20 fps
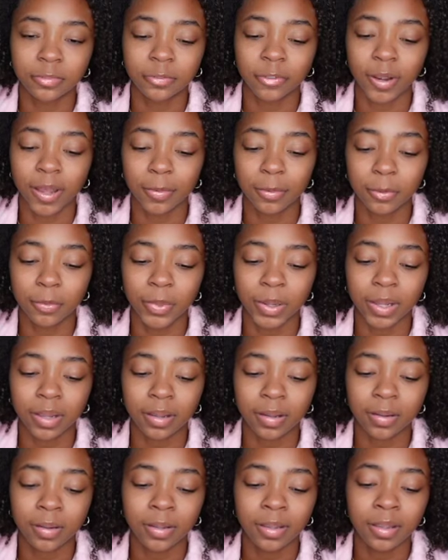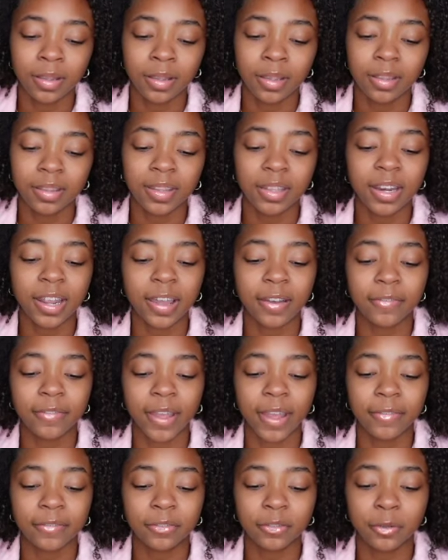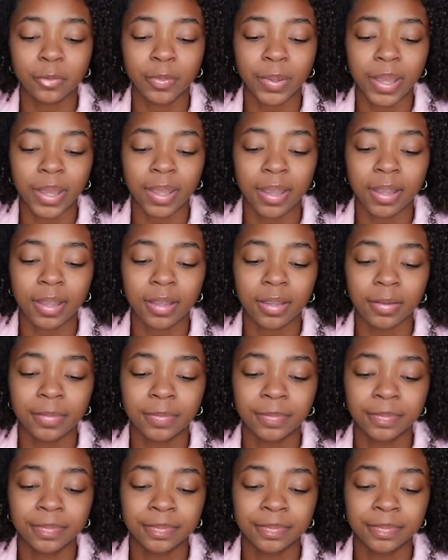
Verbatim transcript: for Apple Pay. And then I have Afterpay.